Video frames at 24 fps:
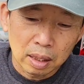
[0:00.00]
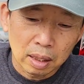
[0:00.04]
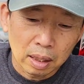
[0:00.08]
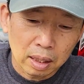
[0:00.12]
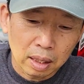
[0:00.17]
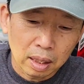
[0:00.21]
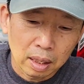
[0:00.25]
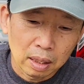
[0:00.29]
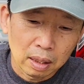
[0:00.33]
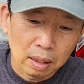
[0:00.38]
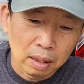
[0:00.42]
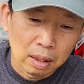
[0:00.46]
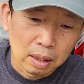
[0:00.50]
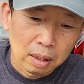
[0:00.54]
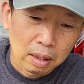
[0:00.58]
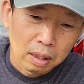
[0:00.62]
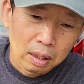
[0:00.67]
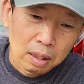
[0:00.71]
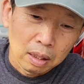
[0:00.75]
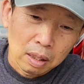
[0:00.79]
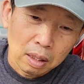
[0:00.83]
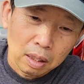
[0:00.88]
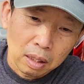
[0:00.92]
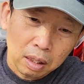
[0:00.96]
you can
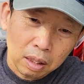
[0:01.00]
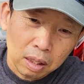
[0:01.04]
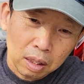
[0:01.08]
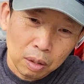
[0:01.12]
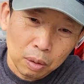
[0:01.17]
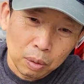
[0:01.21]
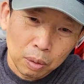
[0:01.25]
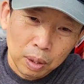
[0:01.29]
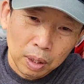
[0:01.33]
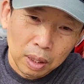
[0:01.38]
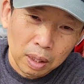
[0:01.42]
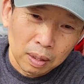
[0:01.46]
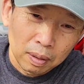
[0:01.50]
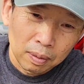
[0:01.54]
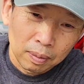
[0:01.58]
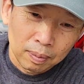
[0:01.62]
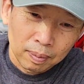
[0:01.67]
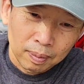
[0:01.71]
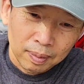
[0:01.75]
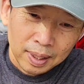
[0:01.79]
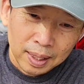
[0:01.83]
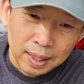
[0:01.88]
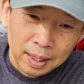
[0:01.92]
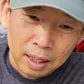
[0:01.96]
screw it
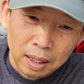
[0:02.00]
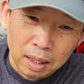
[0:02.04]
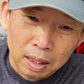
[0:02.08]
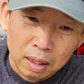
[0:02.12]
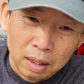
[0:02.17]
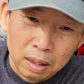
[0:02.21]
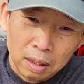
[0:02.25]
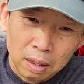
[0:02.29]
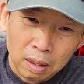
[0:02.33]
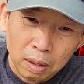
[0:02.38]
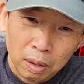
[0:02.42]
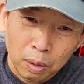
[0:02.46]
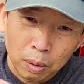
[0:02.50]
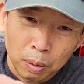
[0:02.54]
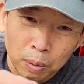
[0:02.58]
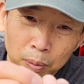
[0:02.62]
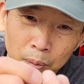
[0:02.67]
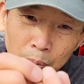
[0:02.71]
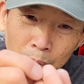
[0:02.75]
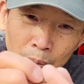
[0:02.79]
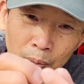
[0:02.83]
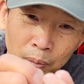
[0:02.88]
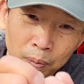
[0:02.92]
so